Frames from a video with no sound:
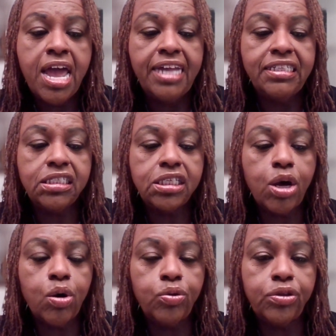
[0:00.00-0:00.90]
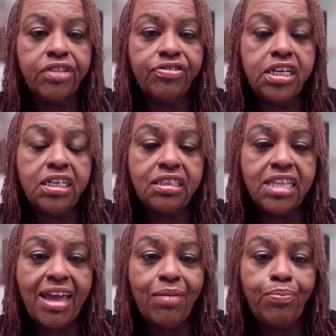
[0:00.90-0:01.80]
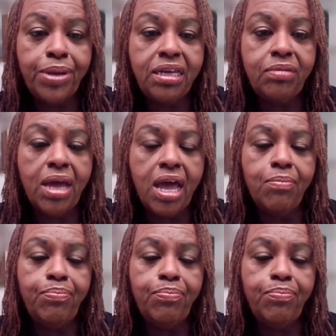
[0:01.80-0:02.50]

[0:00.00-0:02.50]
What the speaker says: And so the thing that Beam